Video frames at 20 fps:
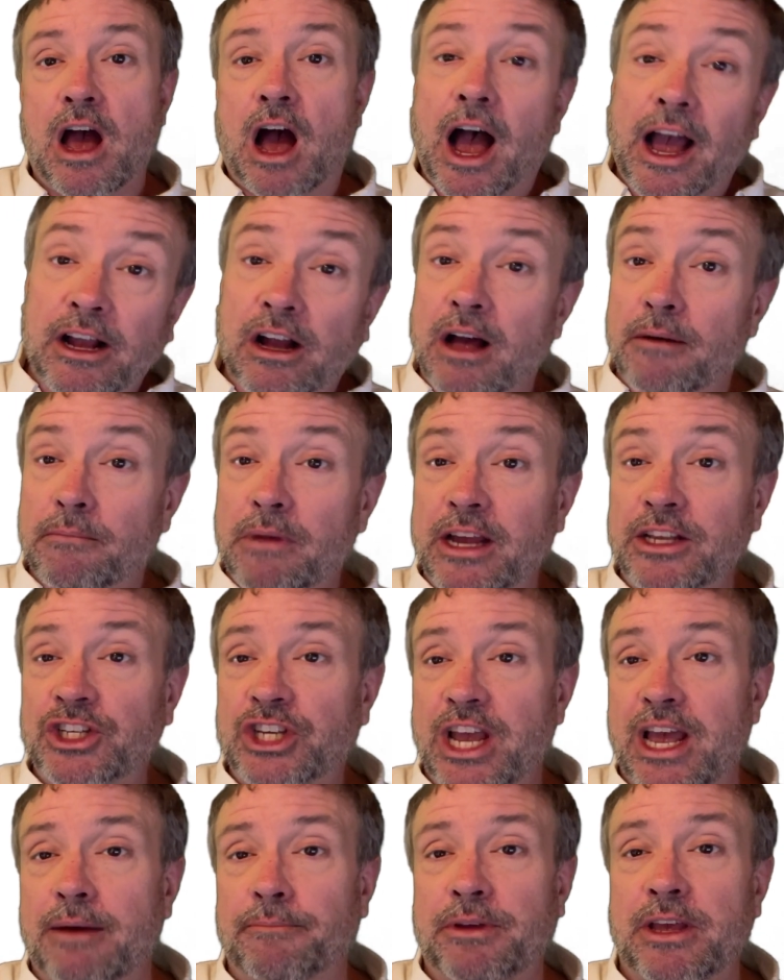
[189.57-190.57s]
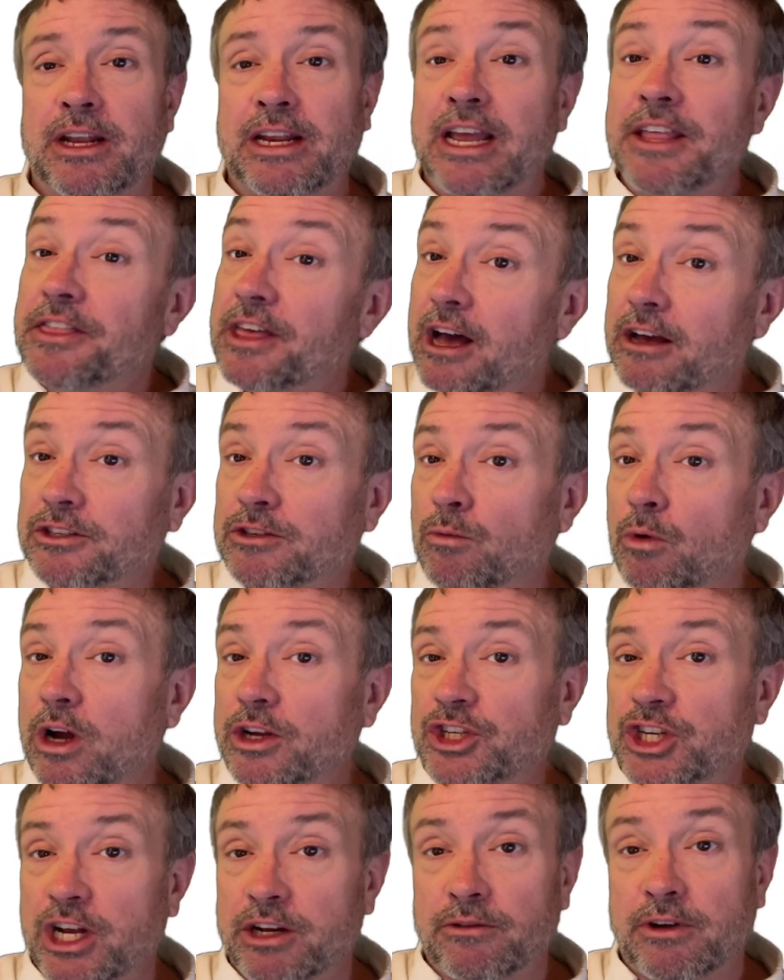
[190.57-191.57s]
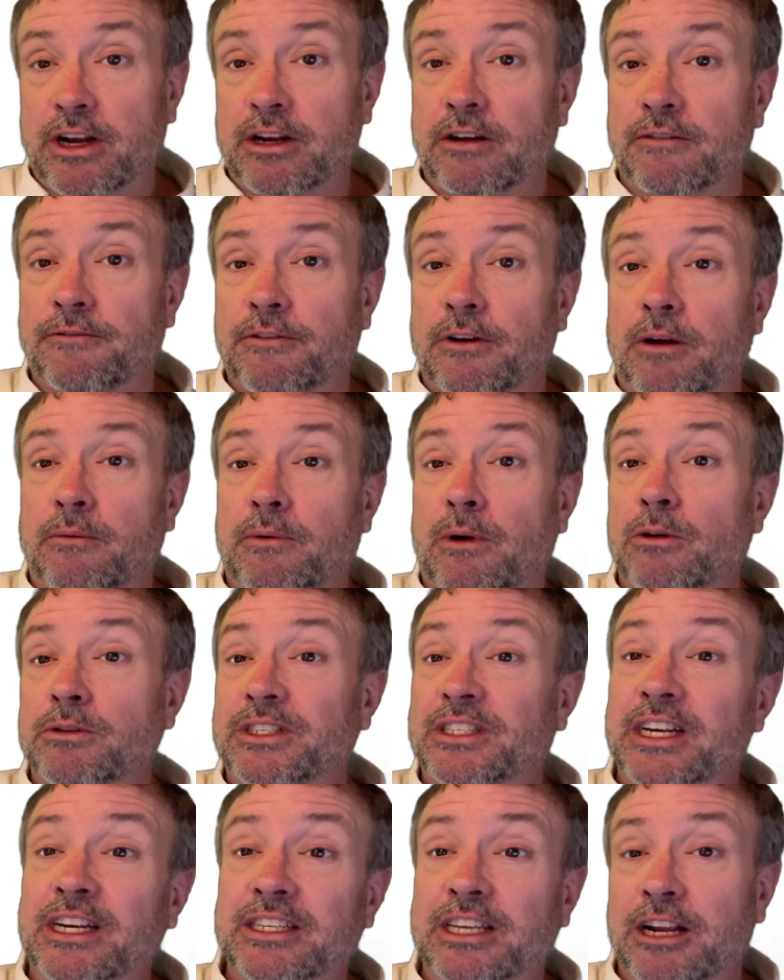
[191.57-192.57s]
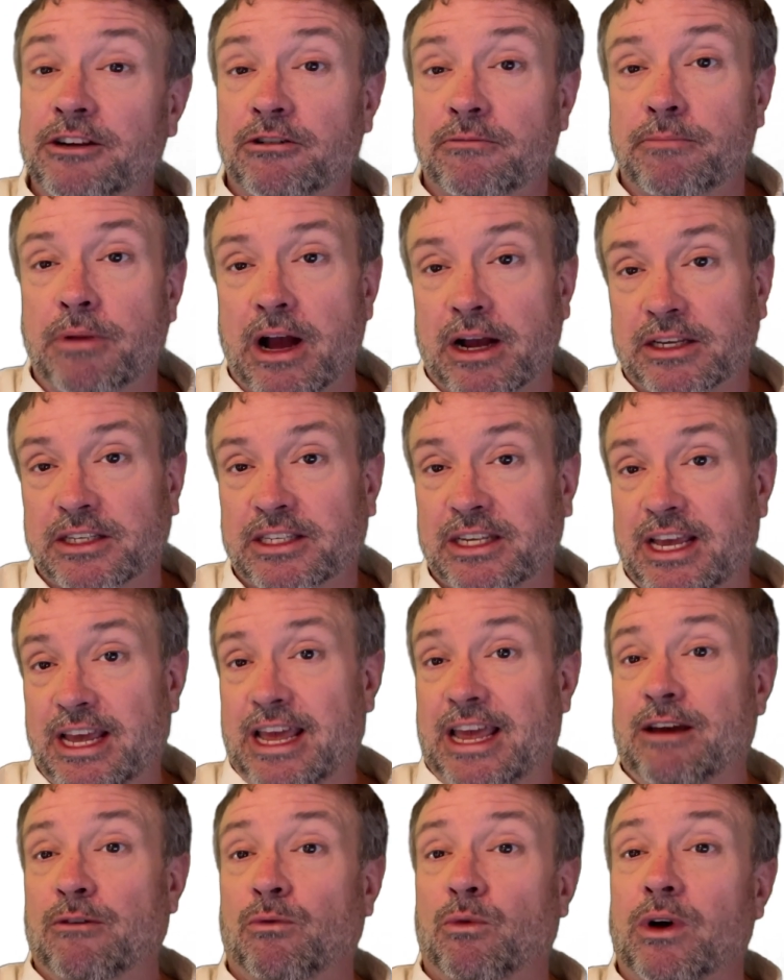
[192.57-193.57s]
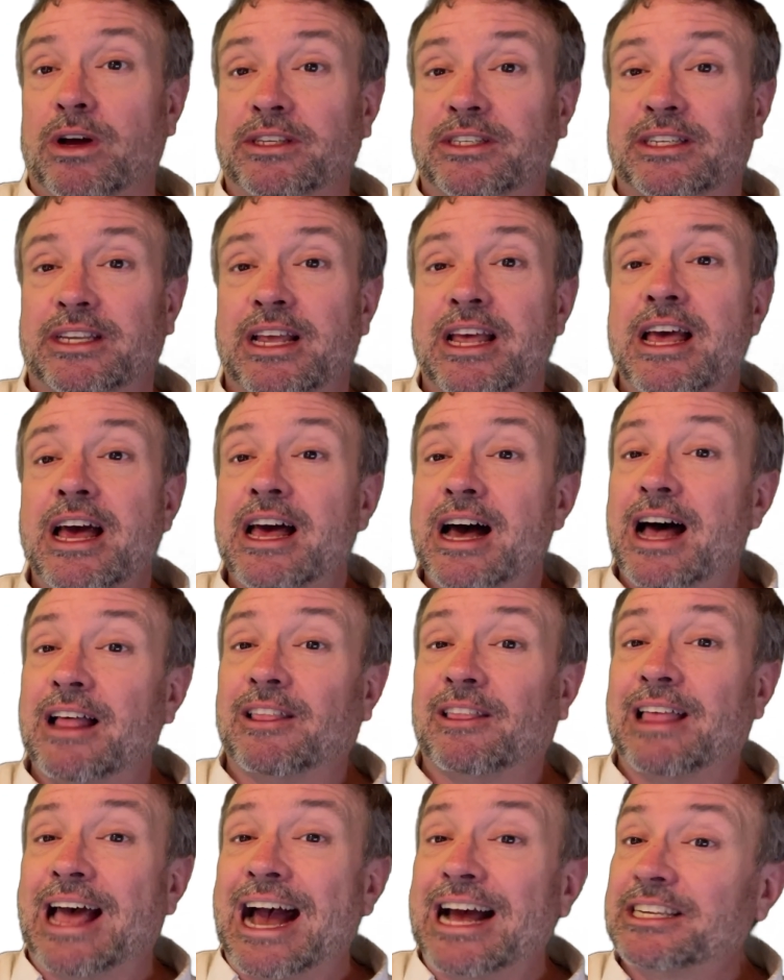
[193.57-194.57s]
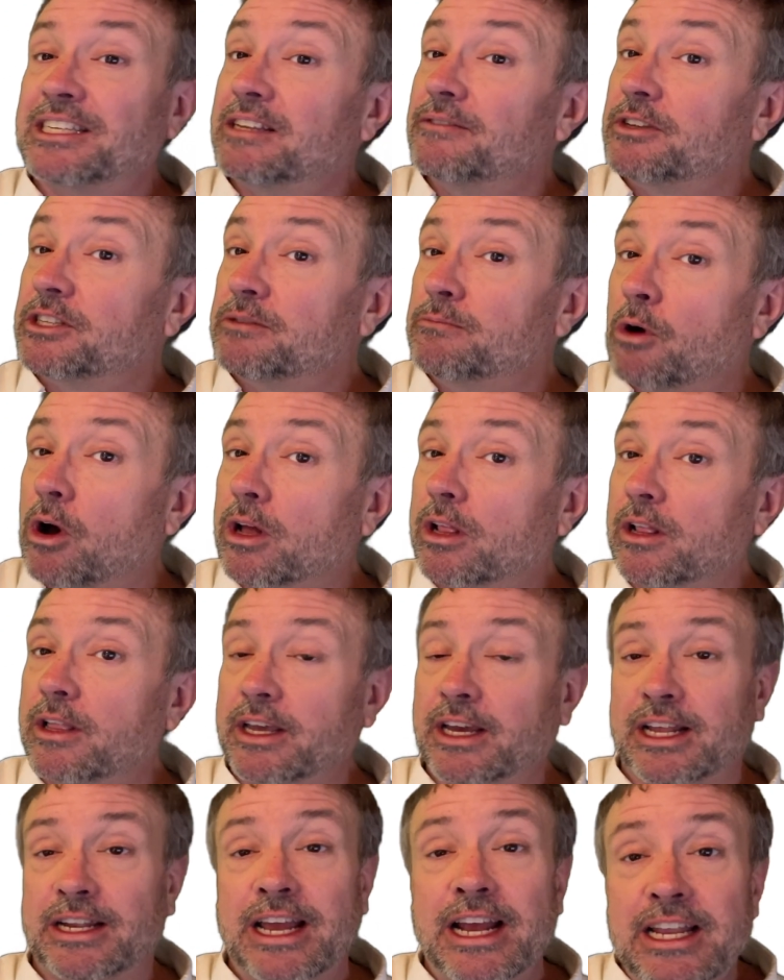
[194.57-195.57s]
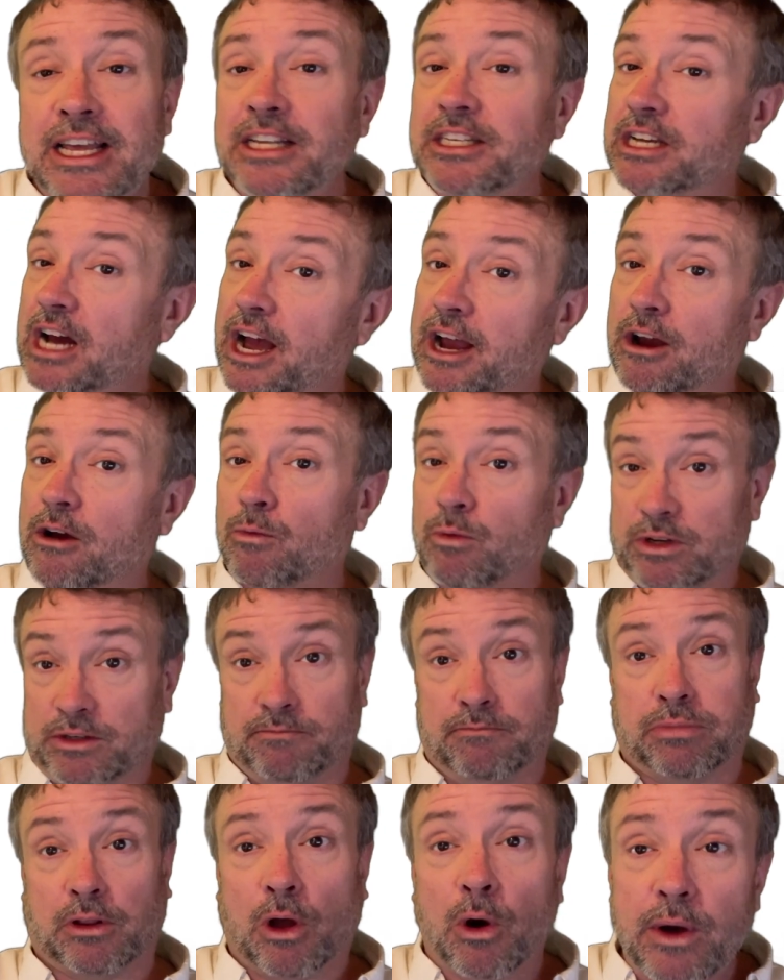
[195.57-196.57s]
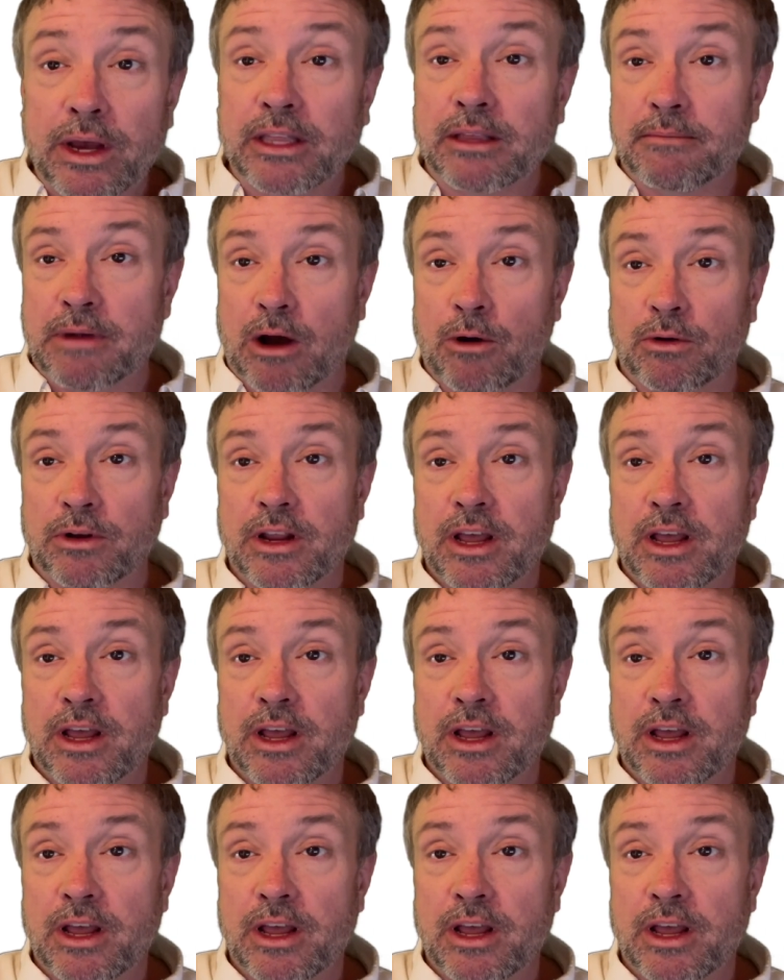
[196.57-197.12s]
I got my champion 8000 watt generator for about 600 bucks. It was a last of its model and Canadian Tire was blowing them out.